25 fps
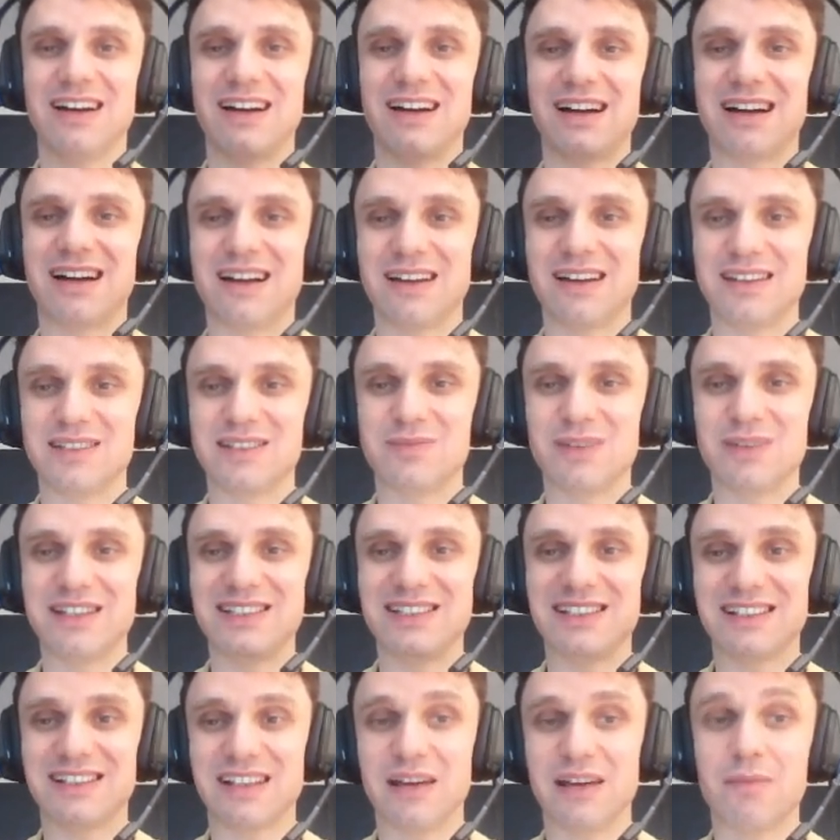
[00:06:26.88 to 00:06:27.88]
is
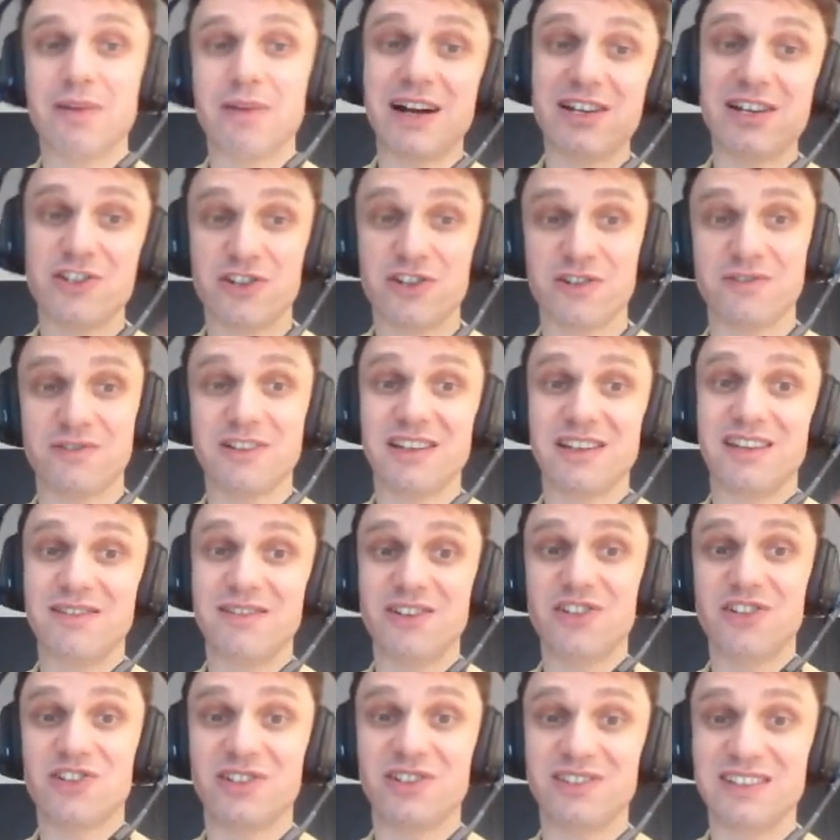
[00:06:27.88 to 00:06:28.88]
basically a bunch of
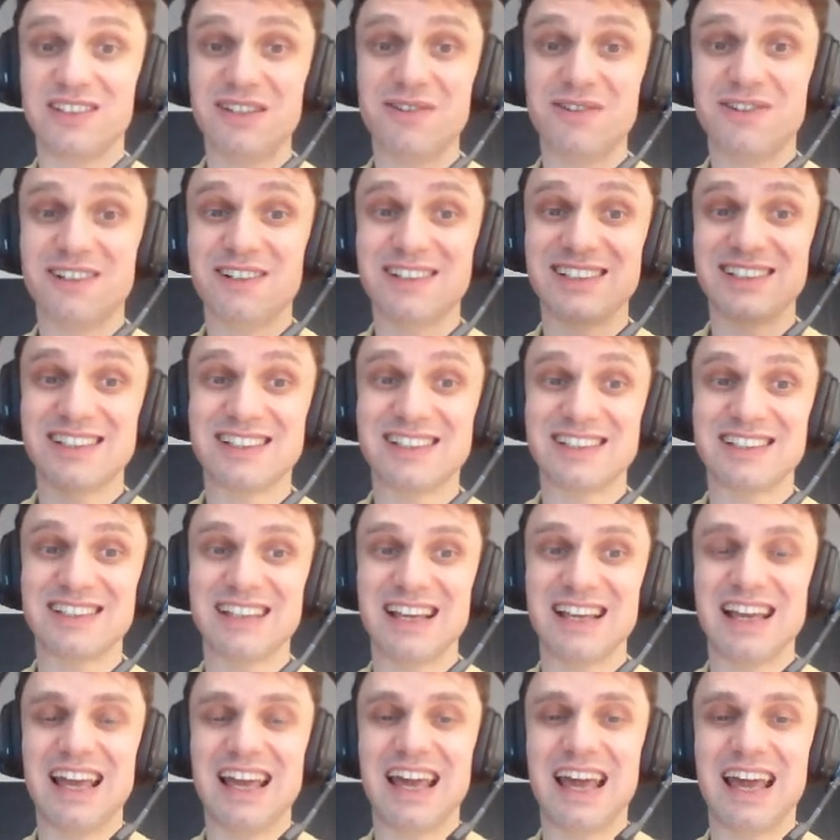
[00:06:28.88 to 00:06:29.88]
individual differences,
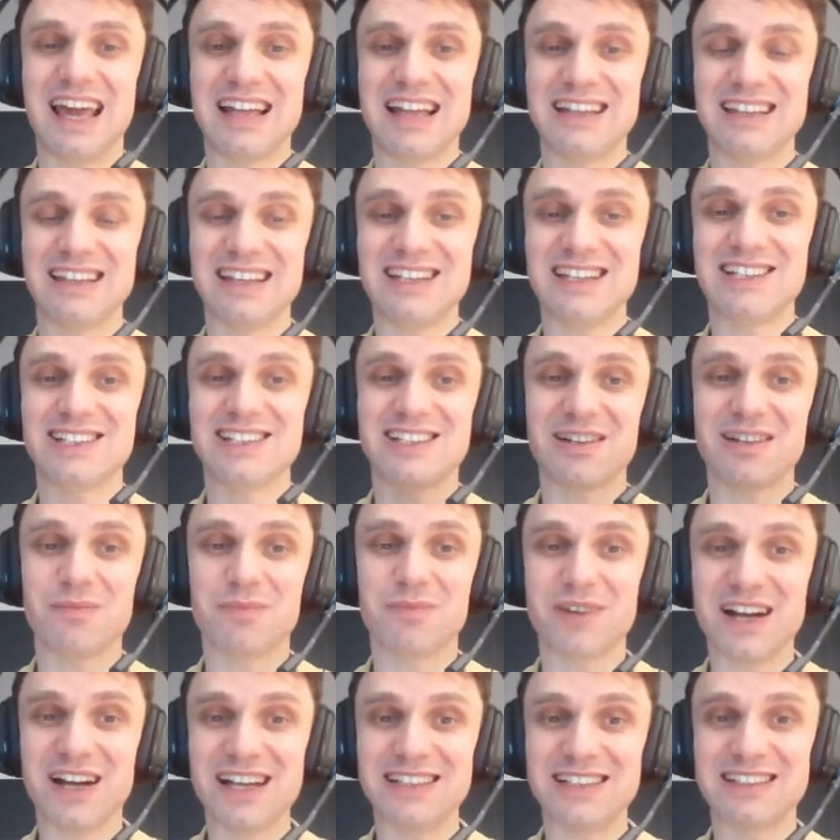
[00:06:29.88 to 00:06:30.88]
and it is
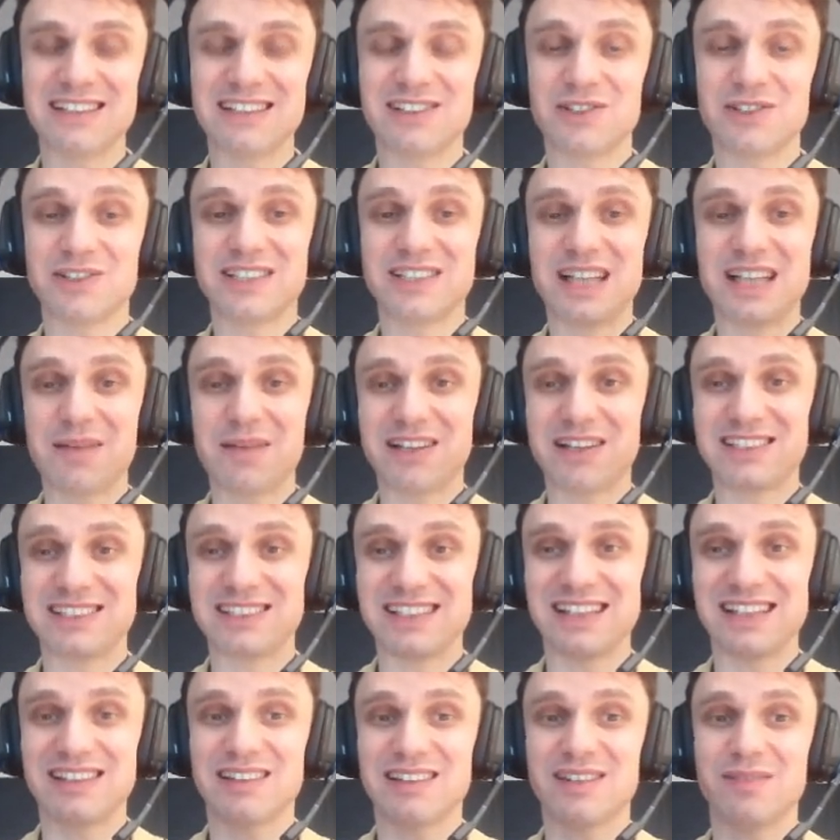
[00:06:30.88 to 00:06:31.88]
comprised to some
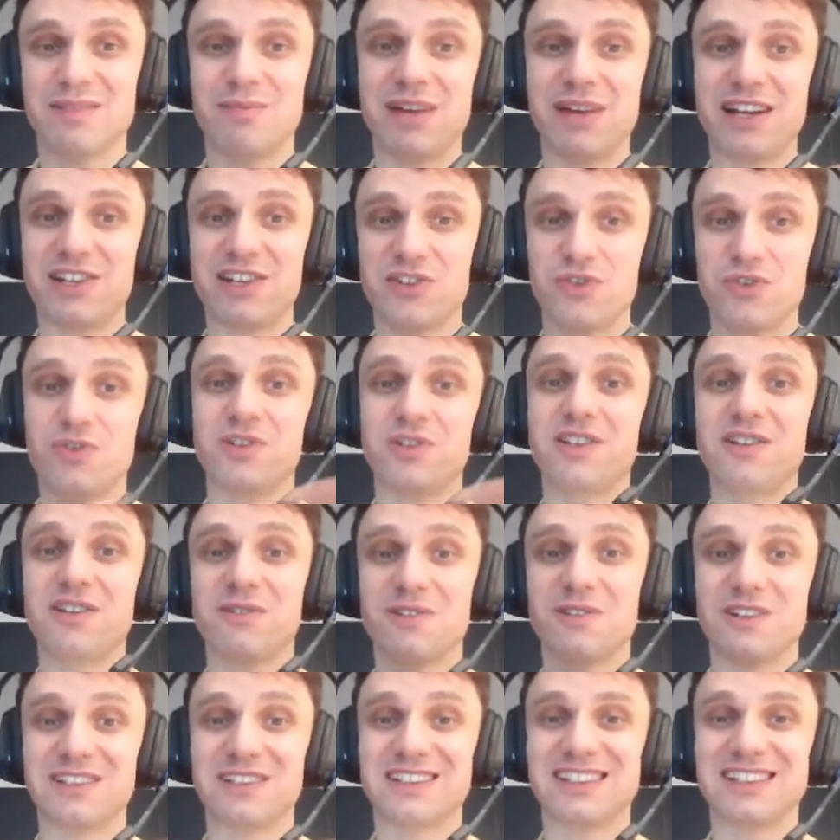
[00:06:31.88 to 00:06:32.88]
extent by true
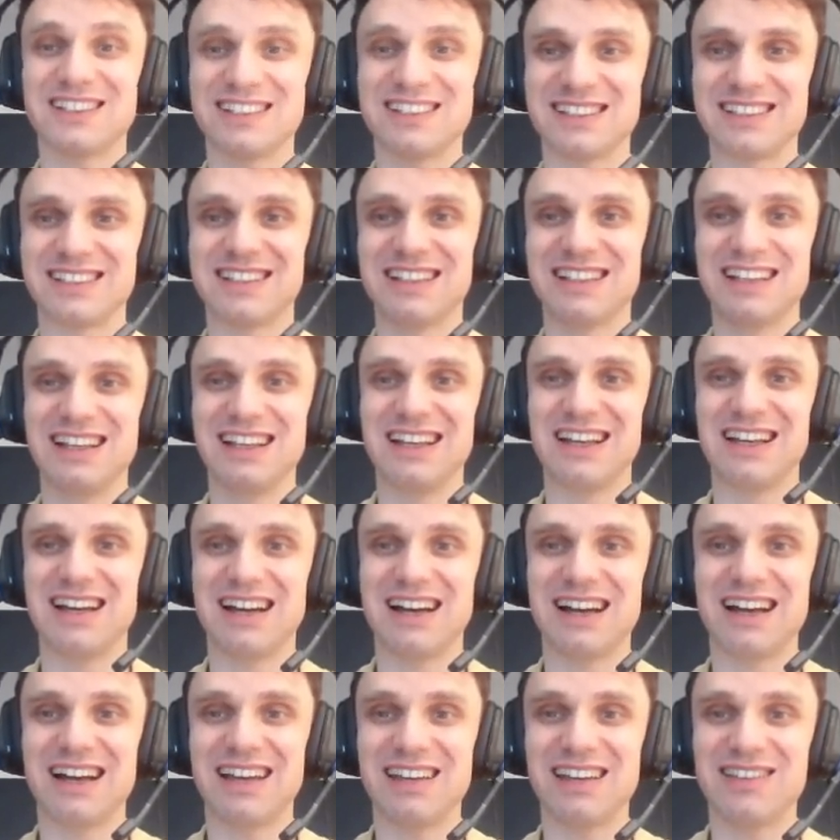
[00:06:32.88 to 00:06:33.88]
differences
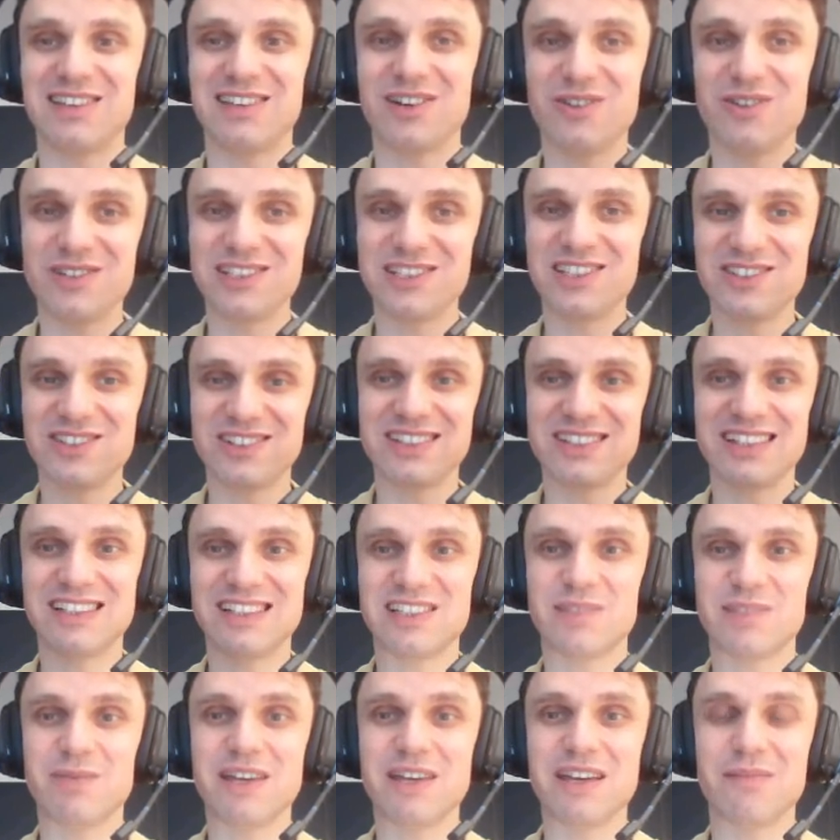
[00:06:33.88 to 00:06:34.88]
in the construct that is
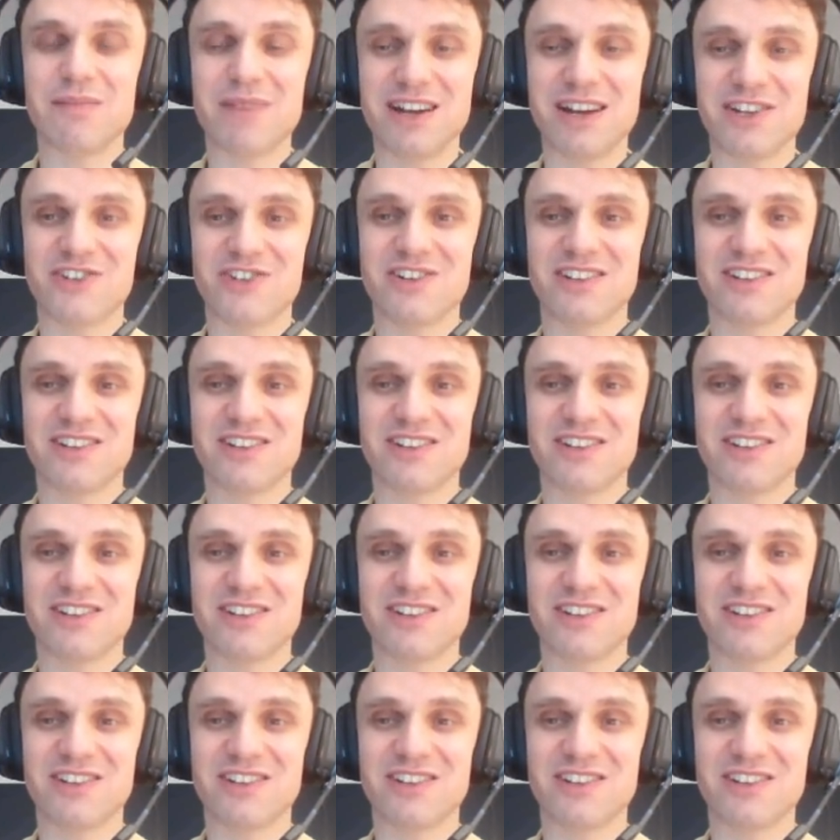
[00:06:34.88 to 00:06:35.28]
being measured,